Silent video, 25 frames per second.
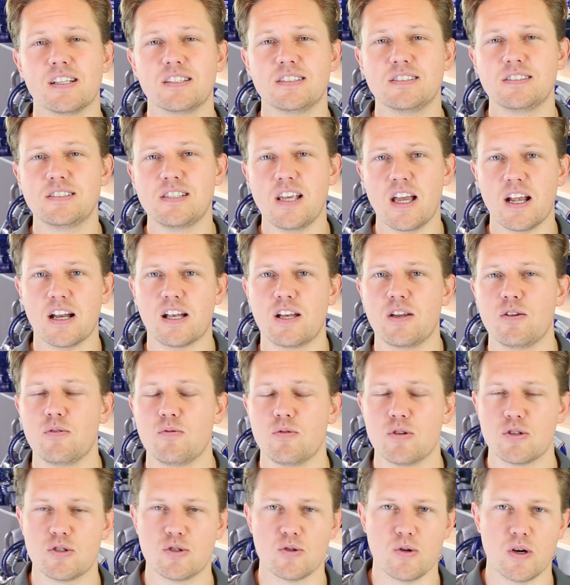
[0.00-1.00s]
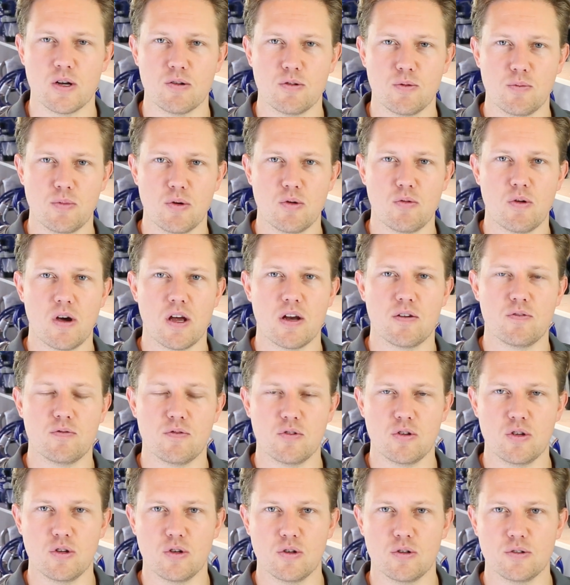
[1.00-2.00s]
exactly which one will be right
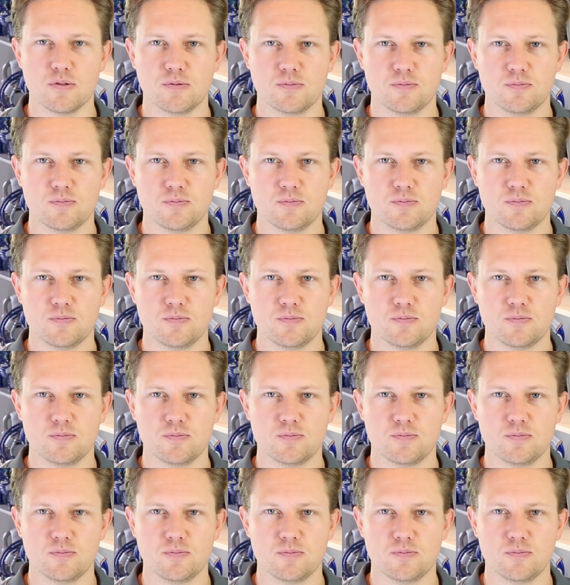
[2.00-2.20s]
for you.